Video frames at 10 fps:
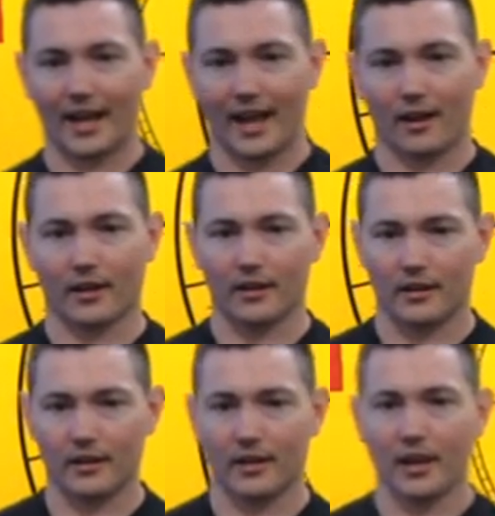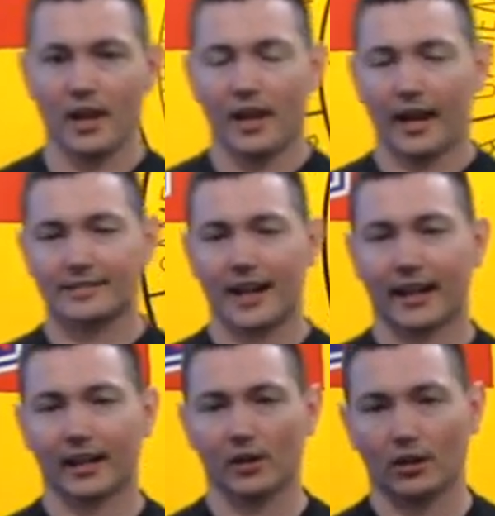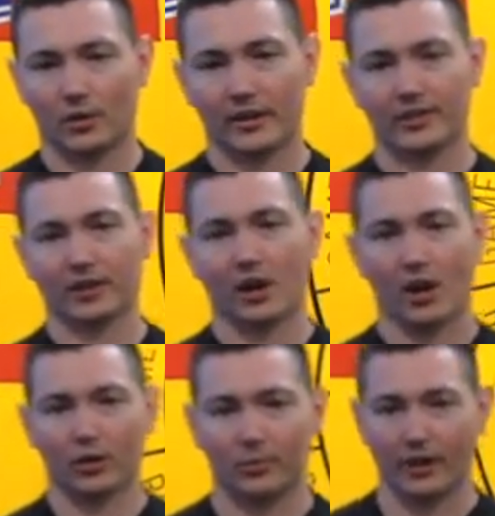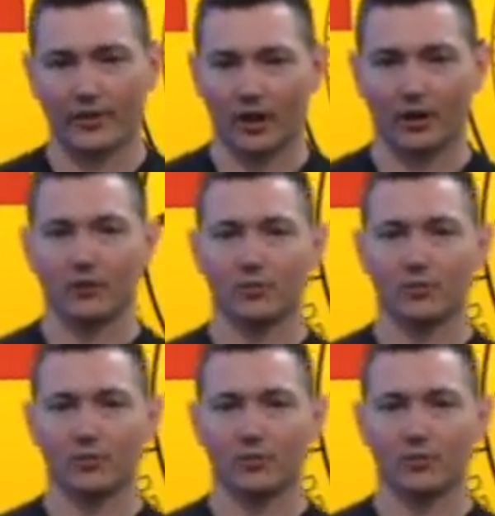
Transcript: down. It's not gonna go lower than your collarbone though,